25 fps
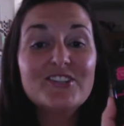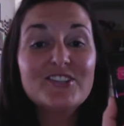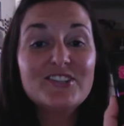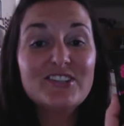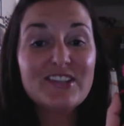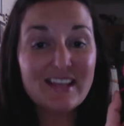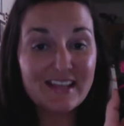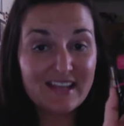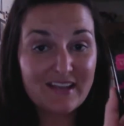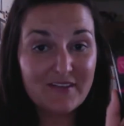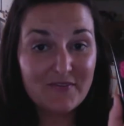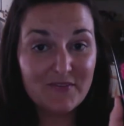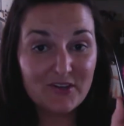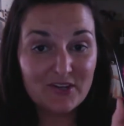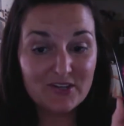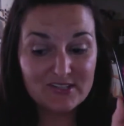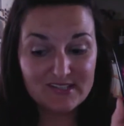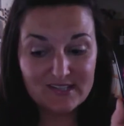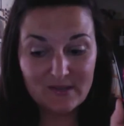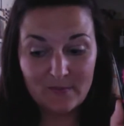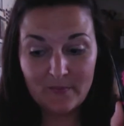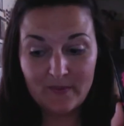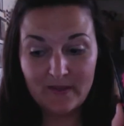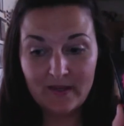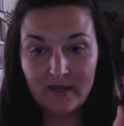if you're
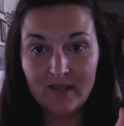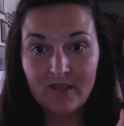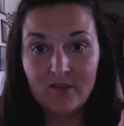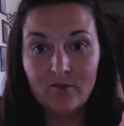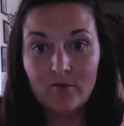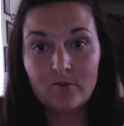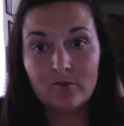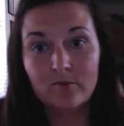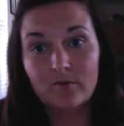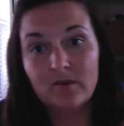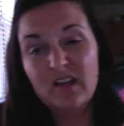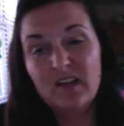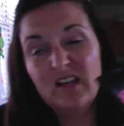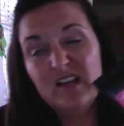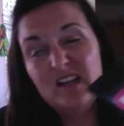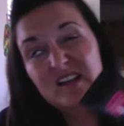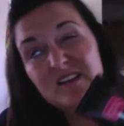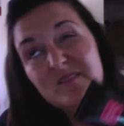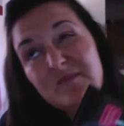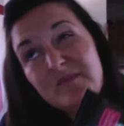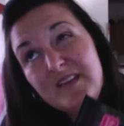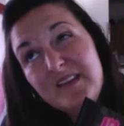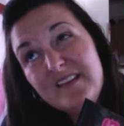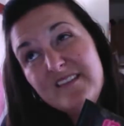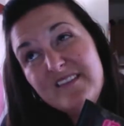somebody who
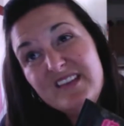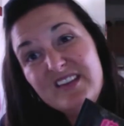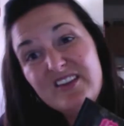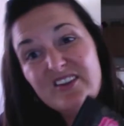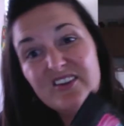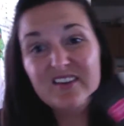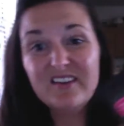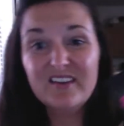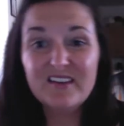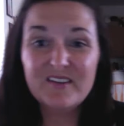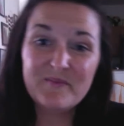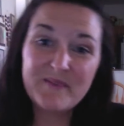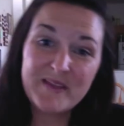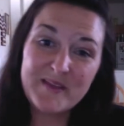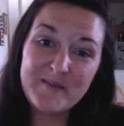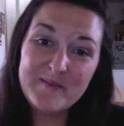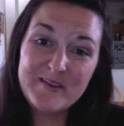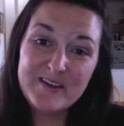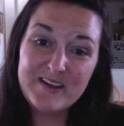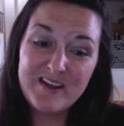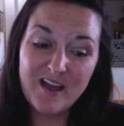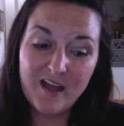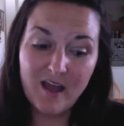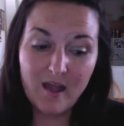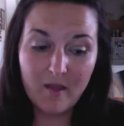maybe good, maybe
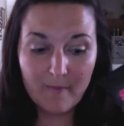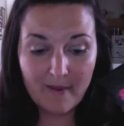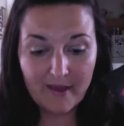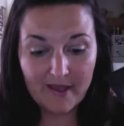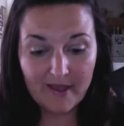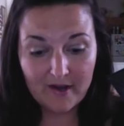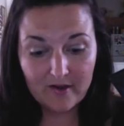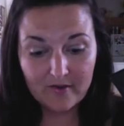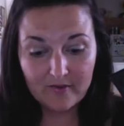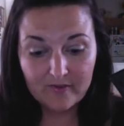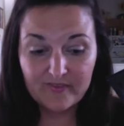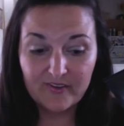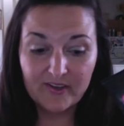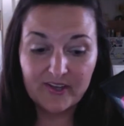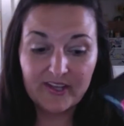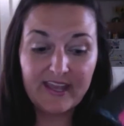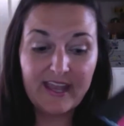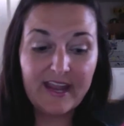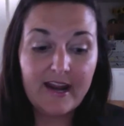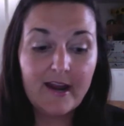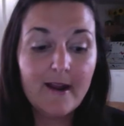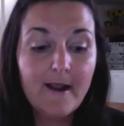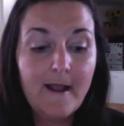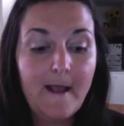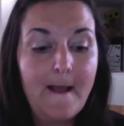not about your foot
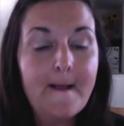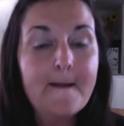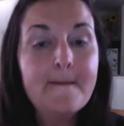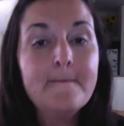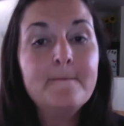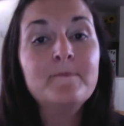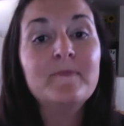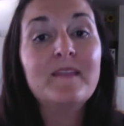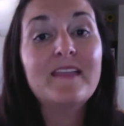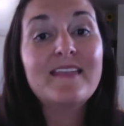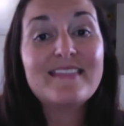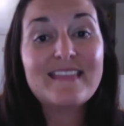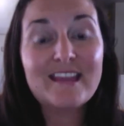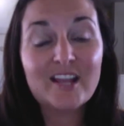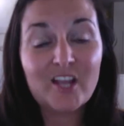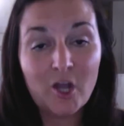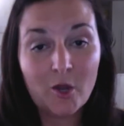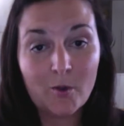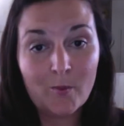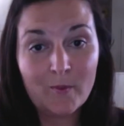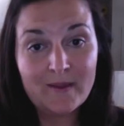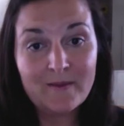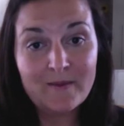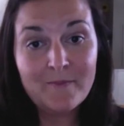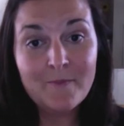care, then
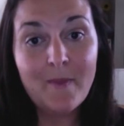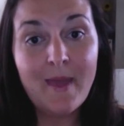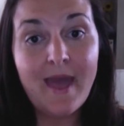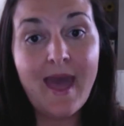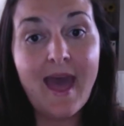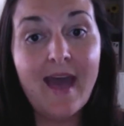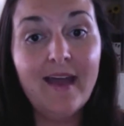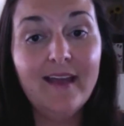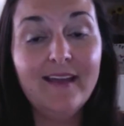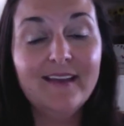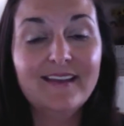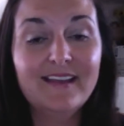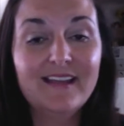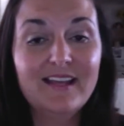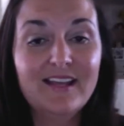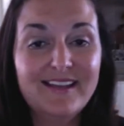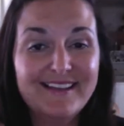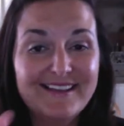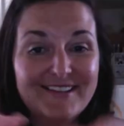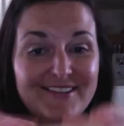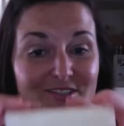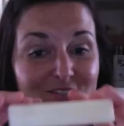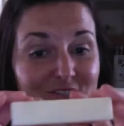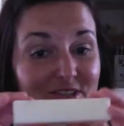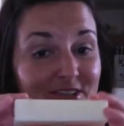going back
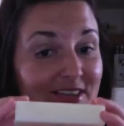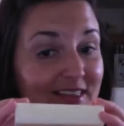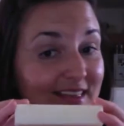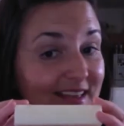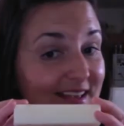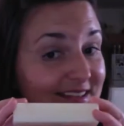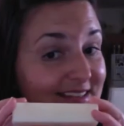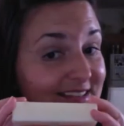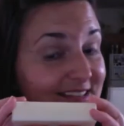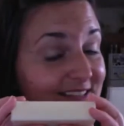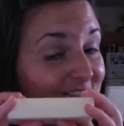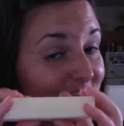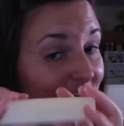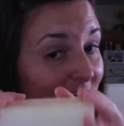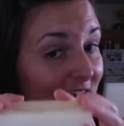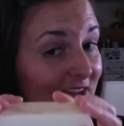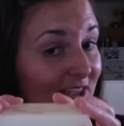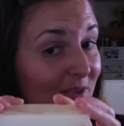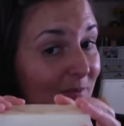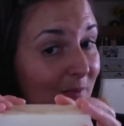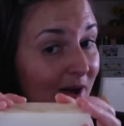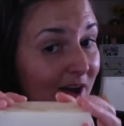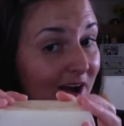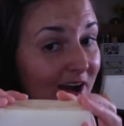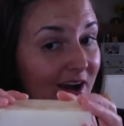to this Snarky
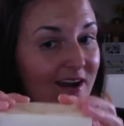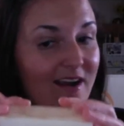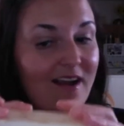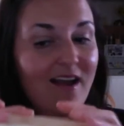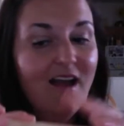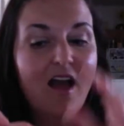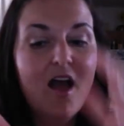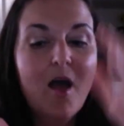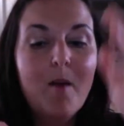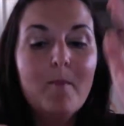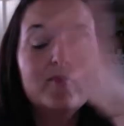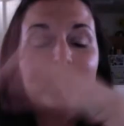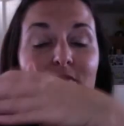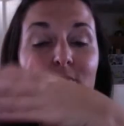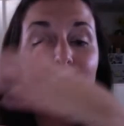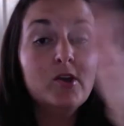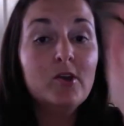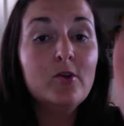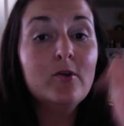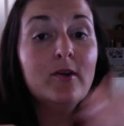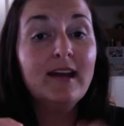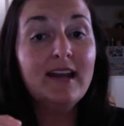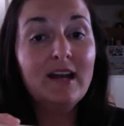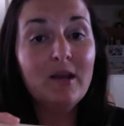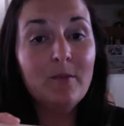bar, before
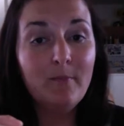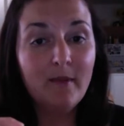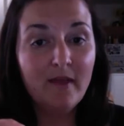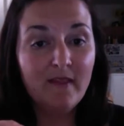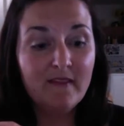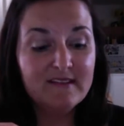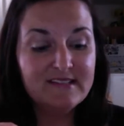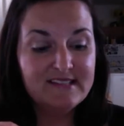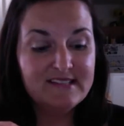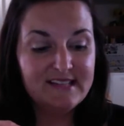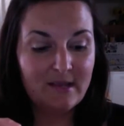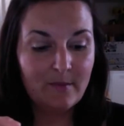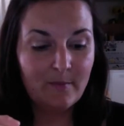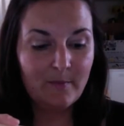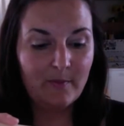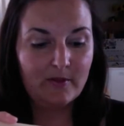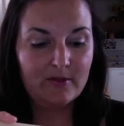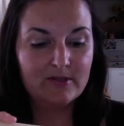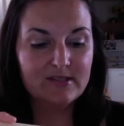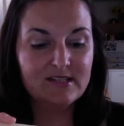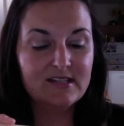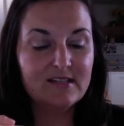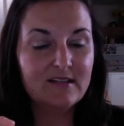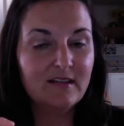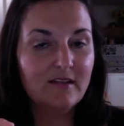you cut up all the
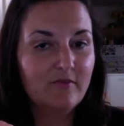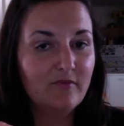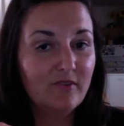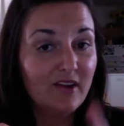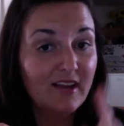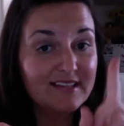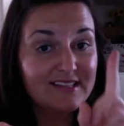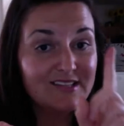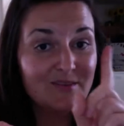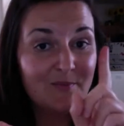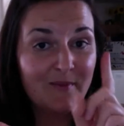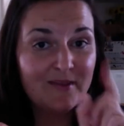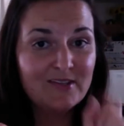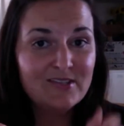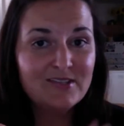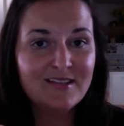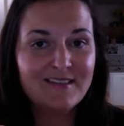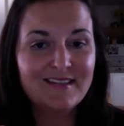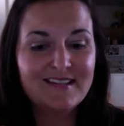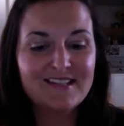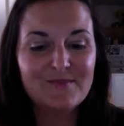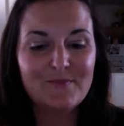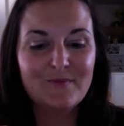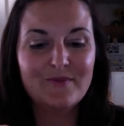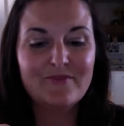samples, I forgot to mention
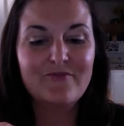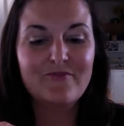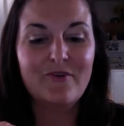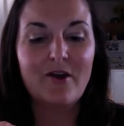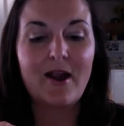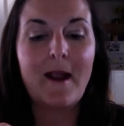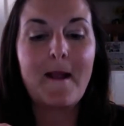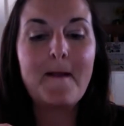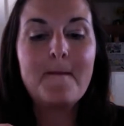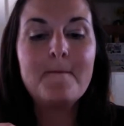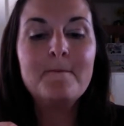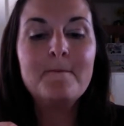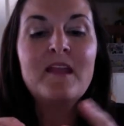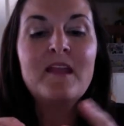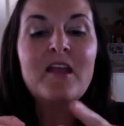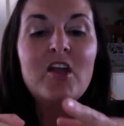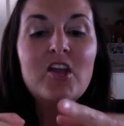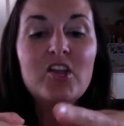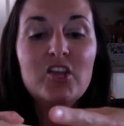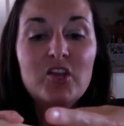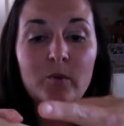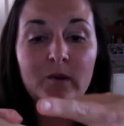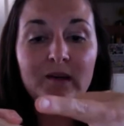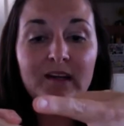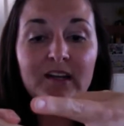this before,
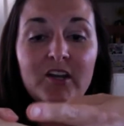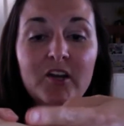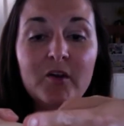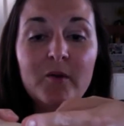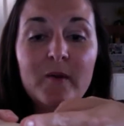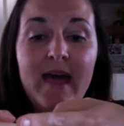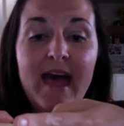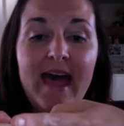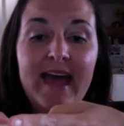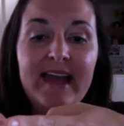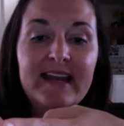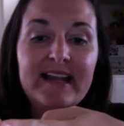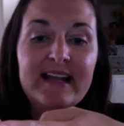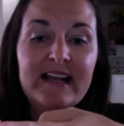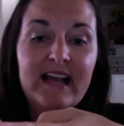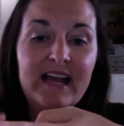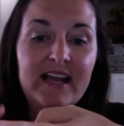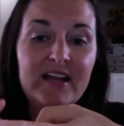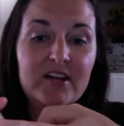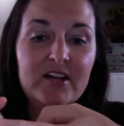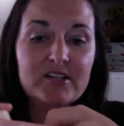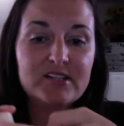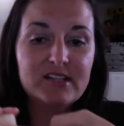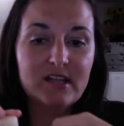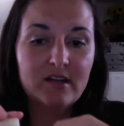you want to go ahead and cut
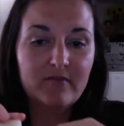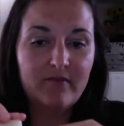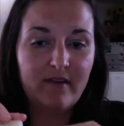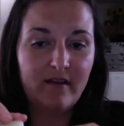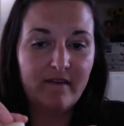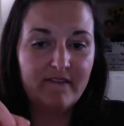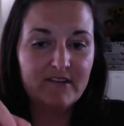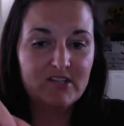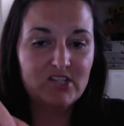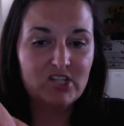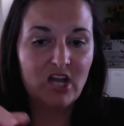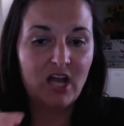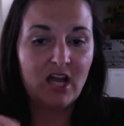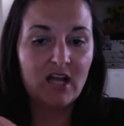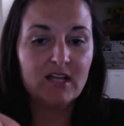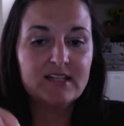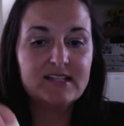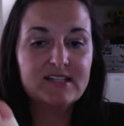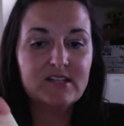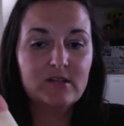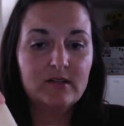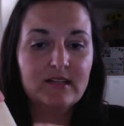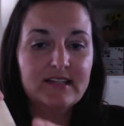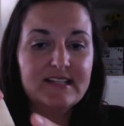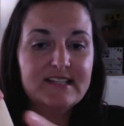yourself off a chunk.
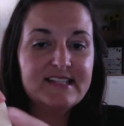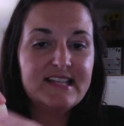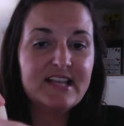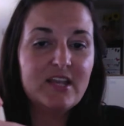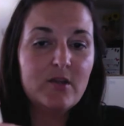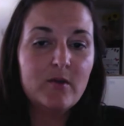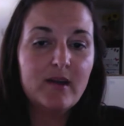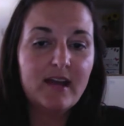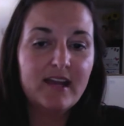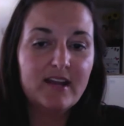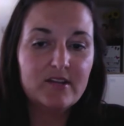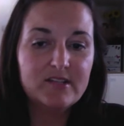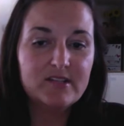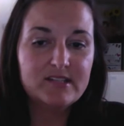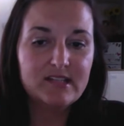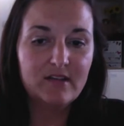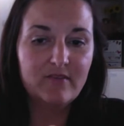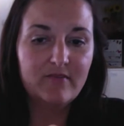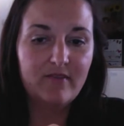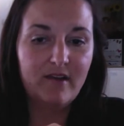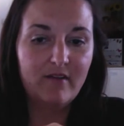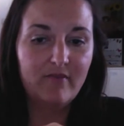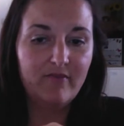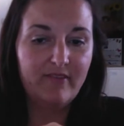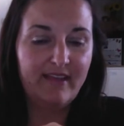So let's say you cut yourself
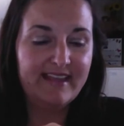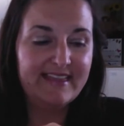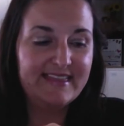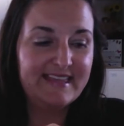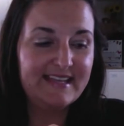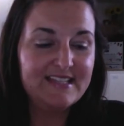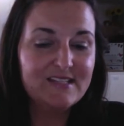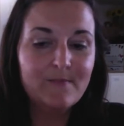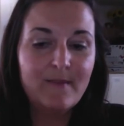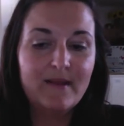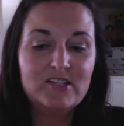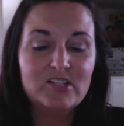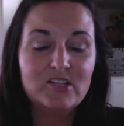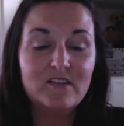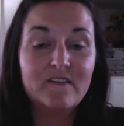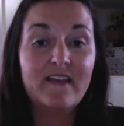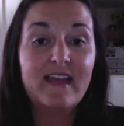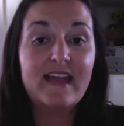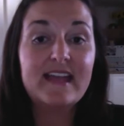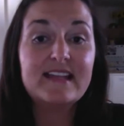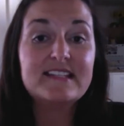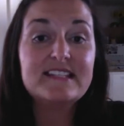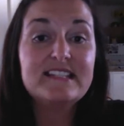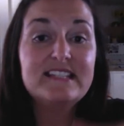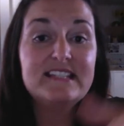off like this much of
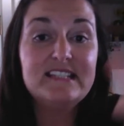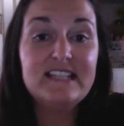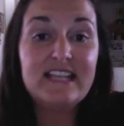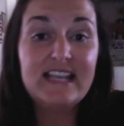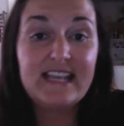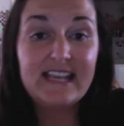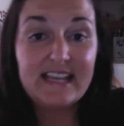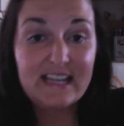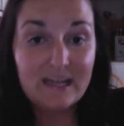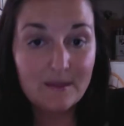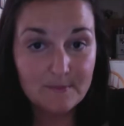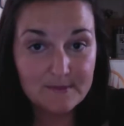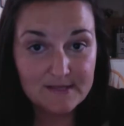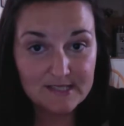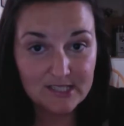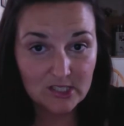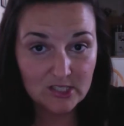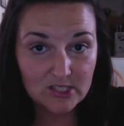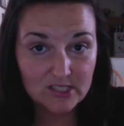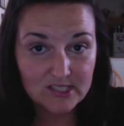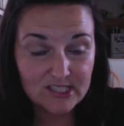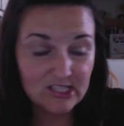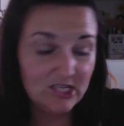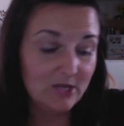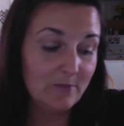it, take it
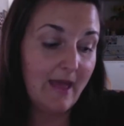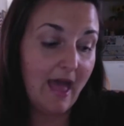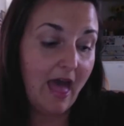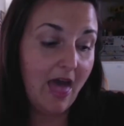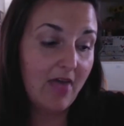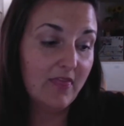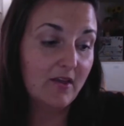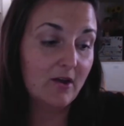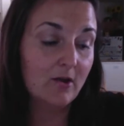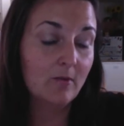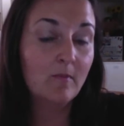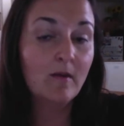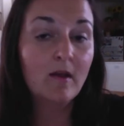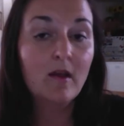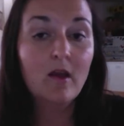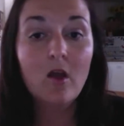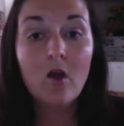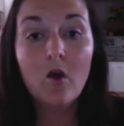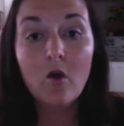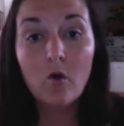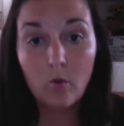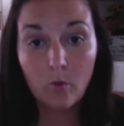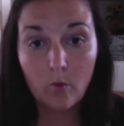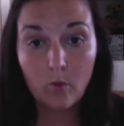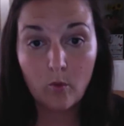upstairs to your bathroom.
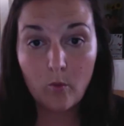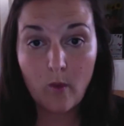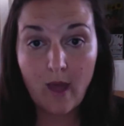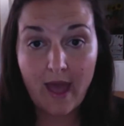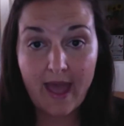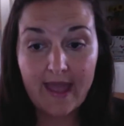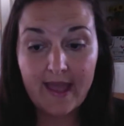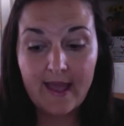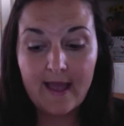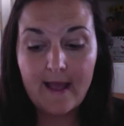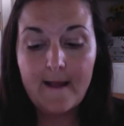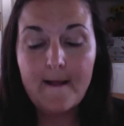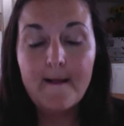Why?